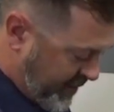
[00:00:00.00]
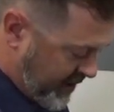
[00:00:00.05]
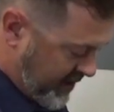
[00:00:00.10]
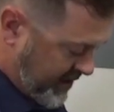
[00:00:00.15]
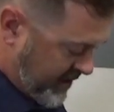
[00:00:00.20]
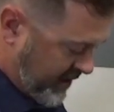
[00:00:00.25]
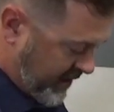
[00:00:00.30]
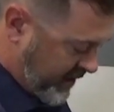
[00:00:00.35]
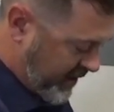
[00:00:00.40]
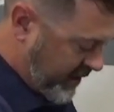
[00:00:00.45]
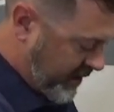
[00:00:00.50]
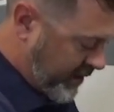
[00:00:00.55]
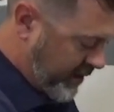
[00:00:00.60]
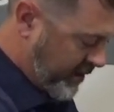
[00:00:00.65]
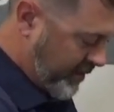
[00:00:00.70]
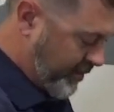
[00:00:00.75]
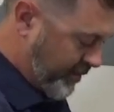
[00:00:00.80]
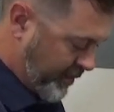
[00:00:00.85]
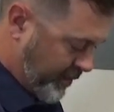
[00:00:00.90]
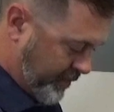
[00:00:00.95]
to stick in
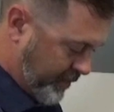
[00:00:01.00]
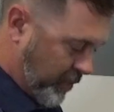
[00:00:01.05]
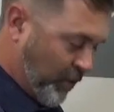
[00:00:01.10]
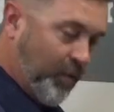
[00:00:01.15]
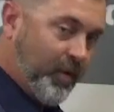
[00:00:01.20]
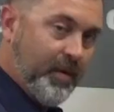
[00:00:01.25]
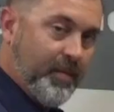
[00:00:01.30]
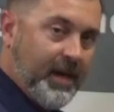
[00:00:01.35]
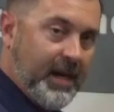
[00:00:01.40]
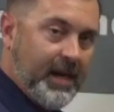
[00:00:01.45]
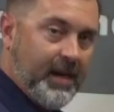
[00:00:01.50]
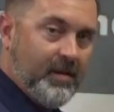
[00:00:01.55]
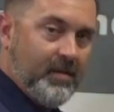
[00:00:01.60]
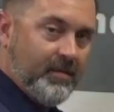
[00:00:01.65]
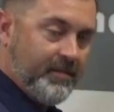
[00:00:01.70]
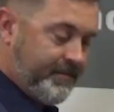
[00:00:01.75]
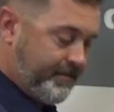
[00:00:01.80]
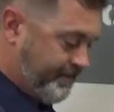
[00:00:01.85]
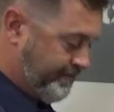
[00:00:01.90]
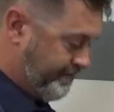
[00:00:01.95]
here, pull them out,
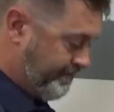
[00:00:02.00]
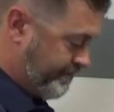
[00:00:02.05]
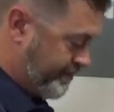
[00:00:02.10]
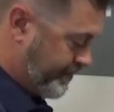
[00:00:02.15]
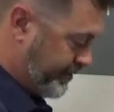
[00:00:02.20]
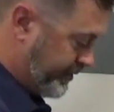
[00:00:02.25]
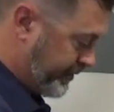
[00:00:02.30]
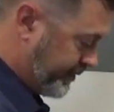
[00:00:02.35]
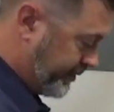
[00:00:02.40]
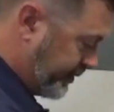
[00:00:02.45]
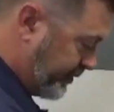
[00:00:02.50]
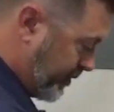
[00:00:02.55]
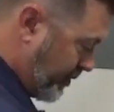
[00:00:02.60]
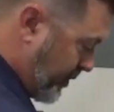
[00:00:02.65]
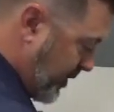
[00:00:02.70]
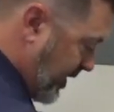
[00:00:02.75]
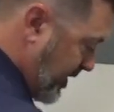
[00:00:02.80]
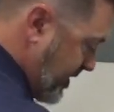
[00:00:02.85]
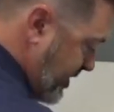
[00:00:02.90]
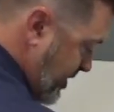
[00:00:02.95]

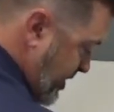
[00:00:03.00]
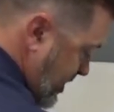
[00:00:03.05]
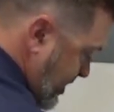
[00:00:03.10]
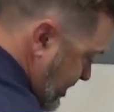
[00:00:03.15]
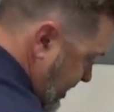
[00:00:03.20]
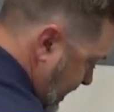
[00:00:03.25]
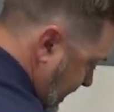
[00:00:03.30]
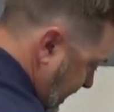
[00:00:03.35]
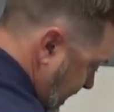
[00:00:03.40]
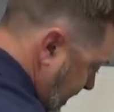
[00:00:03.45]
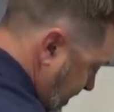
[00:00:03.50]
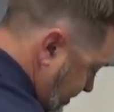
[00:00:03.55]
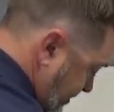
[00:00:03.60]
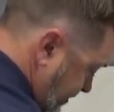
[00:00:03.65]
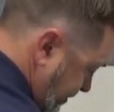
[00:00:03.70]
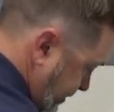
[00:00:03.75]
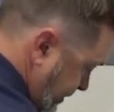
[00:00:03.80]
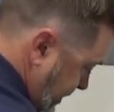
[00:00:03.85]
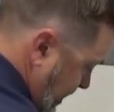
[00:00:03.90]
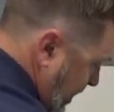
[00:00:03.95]
place to the side.
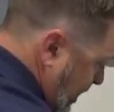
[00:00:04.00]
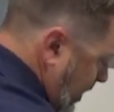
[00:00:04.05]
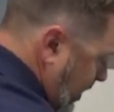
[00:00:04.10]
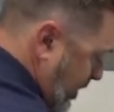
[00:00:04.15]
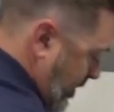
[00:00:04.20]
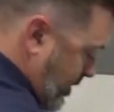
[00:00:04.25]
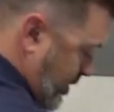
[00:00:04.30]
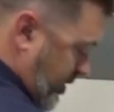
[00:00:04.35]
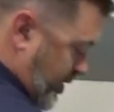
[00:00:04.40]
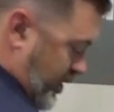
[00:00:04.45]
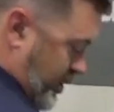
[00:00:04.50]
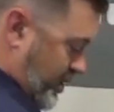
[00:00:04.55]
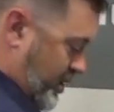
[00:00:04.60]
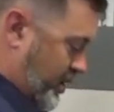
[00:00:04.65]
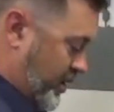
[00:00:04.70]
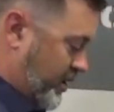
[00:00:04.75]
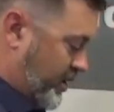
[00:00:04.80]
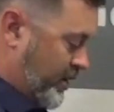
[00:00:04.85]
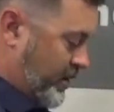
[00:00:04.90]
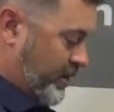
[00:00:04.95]

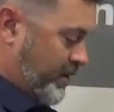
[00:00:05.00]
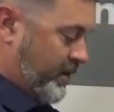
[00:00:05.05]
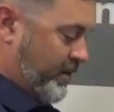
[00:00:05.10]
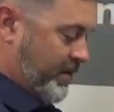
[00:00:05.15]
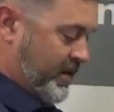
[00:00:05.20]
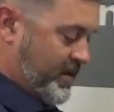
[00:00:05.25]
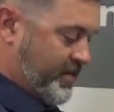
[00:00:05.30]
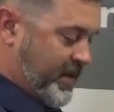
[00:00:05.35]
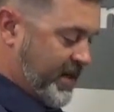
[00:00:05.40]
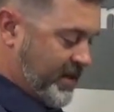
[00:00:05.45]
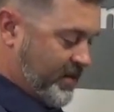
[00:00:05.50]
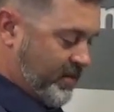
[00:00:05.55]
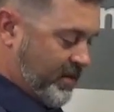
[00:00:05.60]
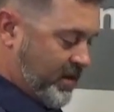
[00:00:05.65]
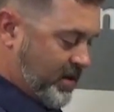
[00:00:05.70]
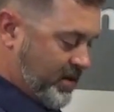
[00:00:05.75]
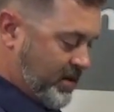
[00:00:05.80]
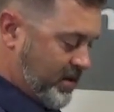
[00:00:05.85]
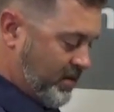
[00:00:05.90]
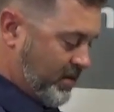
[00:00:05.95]
This piece will
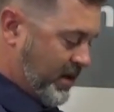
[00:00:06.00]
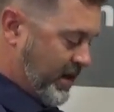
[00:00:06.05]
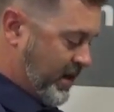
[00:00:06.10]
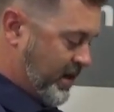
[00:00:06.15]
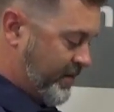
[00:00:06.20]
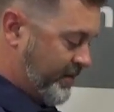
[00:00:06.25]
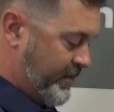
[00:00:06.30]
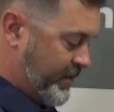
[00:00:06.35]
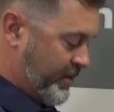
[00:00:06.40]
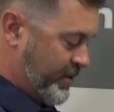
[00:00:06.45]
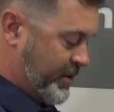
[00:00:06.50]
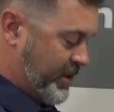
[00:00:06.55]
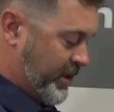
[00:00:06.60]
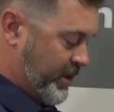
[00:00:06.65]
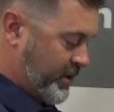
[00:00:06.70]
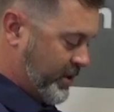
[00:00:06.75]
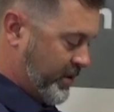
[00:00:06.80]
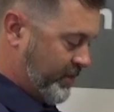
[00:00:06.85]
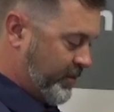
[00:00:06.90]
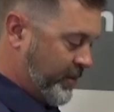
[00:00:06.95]
also have your
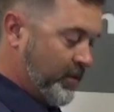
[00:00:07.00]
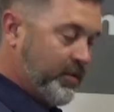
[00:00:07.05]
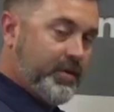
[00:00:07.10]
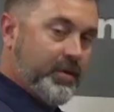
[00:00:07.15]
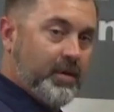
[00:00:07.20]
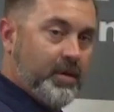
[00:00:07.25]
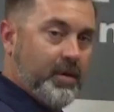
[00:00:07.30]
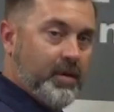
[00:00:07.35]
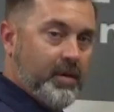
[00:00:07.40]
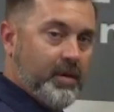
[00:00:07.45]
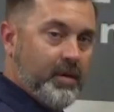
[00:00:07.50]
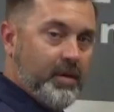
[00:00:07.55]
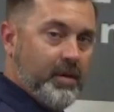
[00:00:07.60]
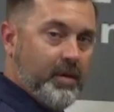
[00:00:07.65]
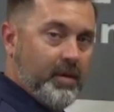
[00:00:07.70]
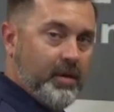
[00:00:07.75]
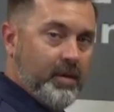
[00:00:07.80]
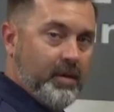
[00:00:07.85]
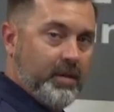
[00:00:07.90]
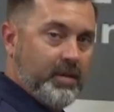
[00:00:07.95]
suction filter
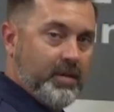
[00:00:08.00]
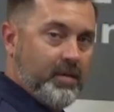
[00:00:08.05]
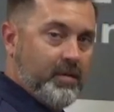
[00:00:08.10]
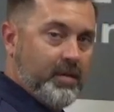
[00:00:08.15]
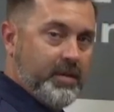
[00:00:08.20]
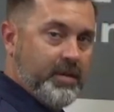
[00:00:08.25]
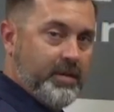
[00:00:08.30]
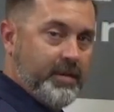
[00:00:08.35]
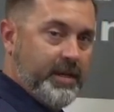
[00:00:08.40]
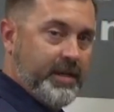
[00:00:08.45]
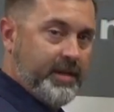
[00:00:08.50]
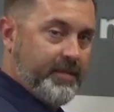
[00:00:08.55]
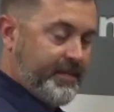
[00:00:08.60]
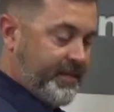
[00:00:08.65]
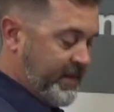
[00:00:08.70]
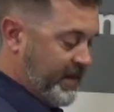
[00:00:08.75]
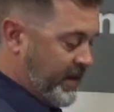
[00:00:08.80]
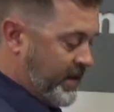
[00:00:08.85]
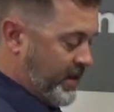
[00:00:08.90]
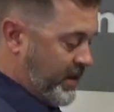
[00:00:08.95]
hooked onto it,
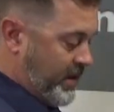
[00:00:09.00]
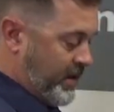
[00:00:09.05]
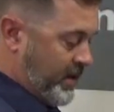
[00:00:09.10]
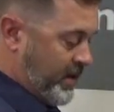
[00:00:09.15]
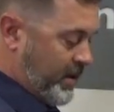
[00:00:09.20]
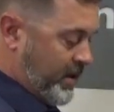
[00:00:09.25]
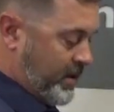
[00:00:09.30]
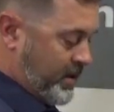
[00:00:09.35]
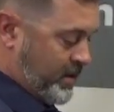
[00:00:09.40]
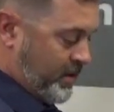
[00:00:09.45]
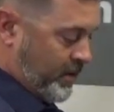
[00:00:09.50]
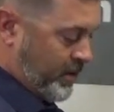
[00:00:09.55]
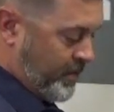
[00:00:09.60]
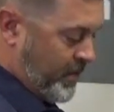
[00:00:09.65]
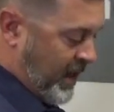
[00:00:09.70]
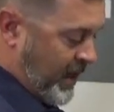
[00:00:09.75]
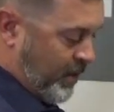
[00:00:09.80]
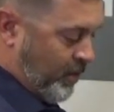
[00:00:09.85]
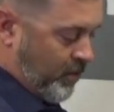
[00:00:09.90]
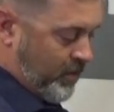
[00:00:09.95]
so you
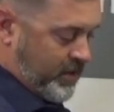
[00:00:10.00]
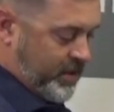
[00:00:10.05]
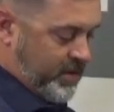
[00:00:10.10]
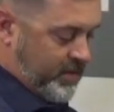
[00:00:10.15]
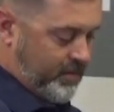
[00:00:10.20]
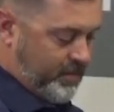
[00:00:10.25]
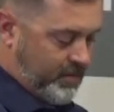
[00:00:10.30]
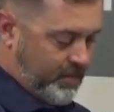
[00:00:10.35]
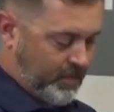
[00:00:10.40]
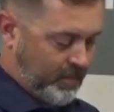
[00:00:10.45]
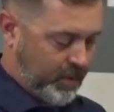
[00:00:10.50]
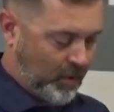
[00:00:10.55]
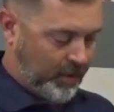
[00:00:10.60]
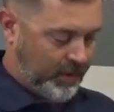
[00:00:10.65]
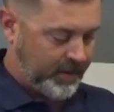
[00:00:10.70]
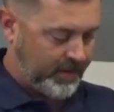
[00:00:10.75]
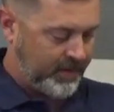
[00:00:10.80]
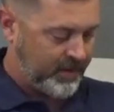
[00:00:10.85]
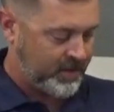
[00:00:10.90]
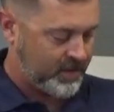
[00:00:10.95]
might want to pull
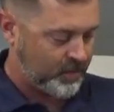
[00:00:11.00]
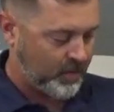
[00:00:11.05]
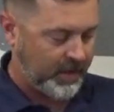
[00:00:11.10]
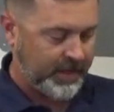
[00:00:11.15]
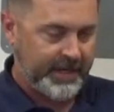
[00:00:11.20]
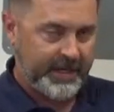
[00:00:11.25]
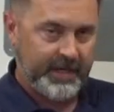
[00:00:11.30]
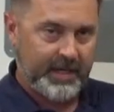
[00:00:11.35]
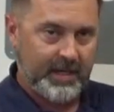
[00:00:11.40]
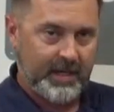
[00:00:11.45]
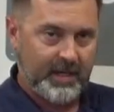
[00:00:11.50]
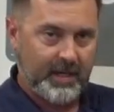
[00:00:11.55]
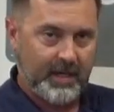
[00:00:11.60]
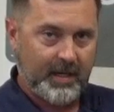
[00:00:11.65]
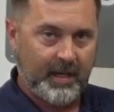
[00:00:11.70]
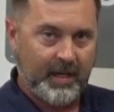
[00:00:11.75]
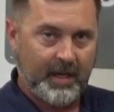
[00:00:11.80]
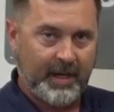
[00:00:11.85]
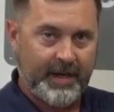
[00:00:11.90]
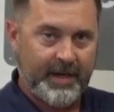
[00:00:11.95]
it this way
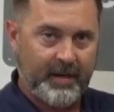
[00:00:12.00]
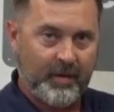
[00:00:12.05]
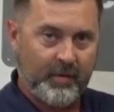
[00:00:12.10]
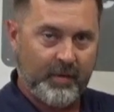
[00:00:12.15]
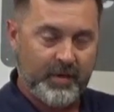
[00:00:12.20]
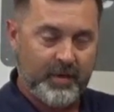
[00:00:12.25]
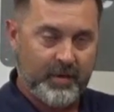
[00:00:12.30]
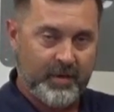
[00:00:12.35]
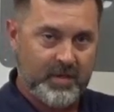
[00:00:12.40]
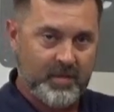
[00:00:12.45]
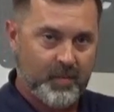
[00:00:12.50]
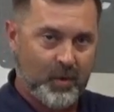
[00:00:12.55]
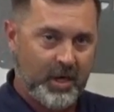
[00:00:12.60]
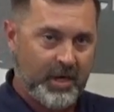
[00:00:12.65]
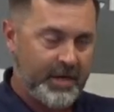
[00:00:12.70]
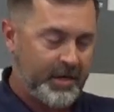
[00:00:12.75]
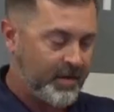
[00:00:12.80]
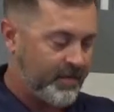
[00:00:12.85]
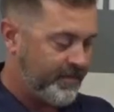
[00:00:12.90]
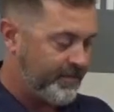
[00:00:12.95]
and lay it on your
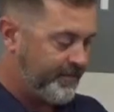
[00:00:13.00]
sprayer.